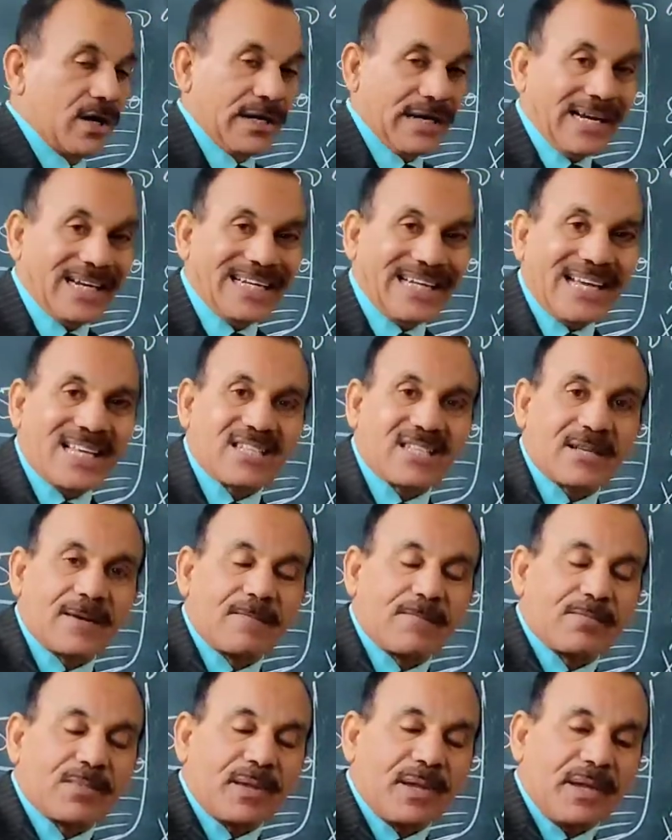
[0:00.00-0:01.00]
It has
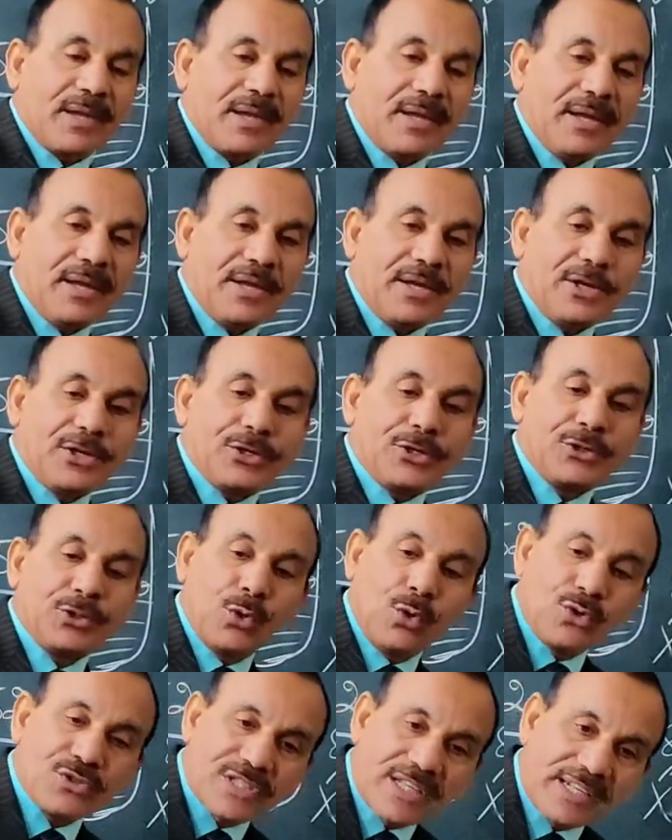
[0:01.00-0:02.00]

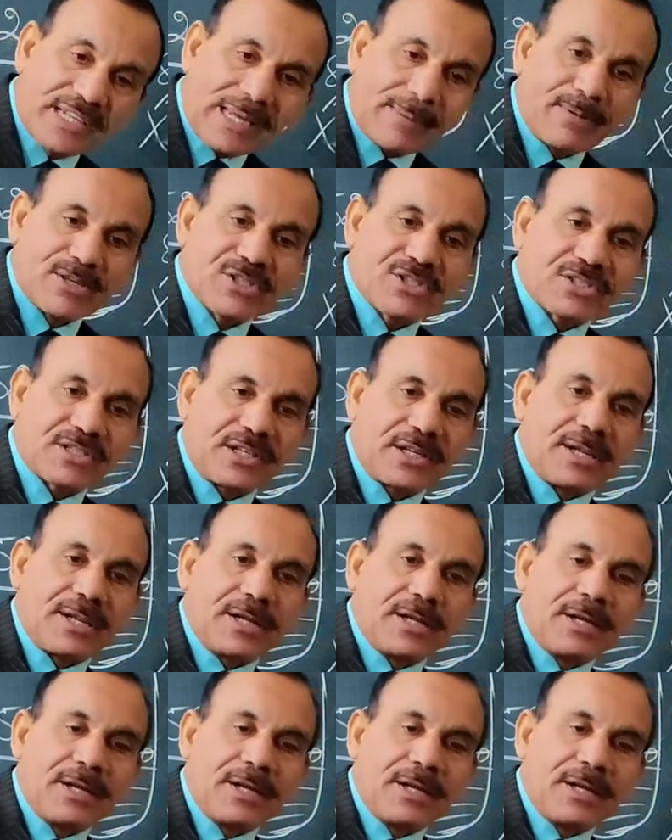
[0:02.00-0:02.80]
use in chemistry.